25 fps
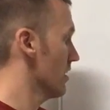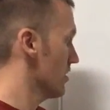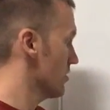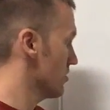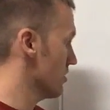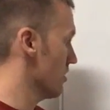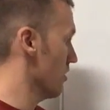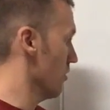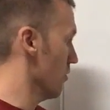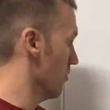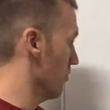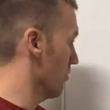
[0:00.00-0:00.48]

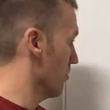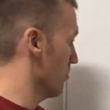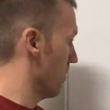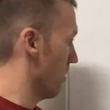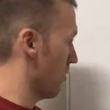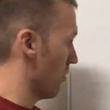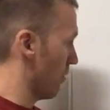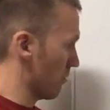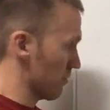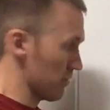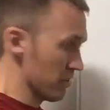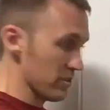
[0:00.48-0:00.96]
So,
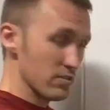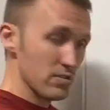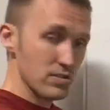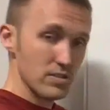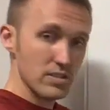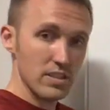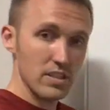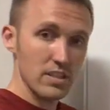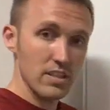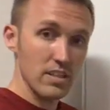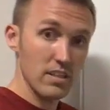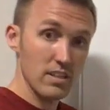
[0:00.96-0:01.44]
but what we're
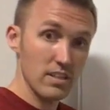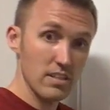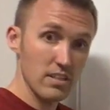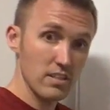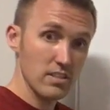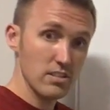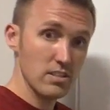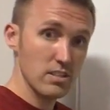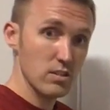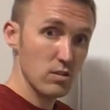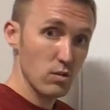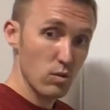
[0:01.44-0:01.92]
interested in
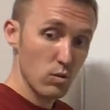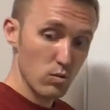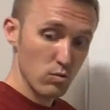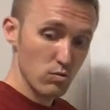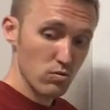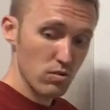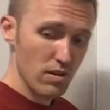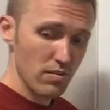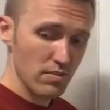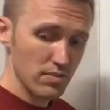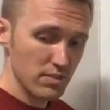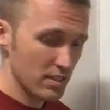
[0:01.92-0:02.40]
is the total
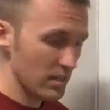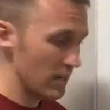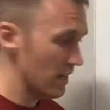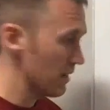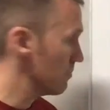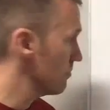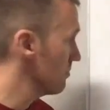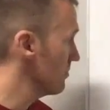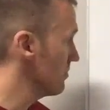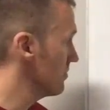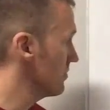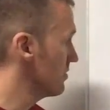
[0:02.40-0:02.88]
travel time.